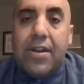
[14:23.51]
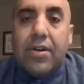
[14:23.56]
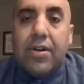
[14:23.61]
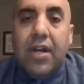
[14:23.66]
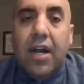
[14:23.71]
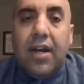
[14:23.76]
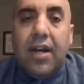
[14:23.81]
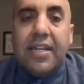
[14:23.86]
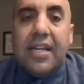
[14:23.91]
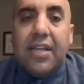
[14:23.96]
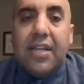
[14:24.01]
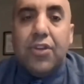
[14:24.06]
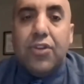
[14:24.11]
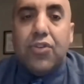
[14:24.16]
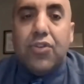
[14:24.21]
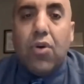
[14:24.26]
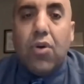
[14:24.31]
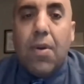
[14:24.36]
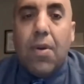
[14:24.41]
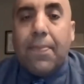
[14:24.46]
and hung it on the
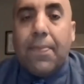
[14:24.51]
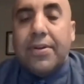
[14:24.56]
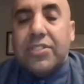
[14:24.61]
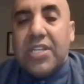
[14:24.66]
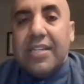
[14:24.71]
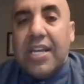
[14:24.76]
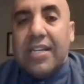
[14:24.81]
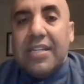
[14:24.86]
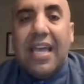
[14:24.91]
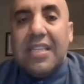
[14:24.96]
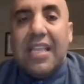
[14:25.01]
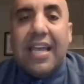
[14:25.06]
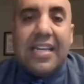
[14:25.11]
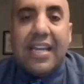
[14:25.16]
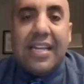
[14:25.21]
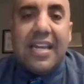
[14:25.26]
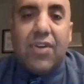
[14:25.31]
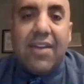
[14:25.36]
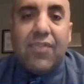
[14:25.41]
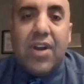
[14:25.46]
door and pretended like
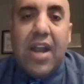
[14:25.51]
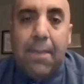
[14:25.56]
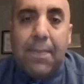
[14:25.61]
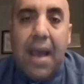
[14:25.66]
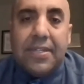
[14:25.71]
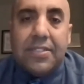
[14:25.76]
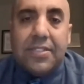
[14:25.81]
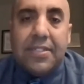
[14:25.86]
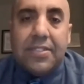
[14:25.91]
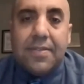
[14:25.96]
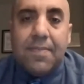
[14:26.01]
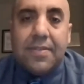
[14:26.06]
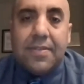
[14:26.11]
it never happened.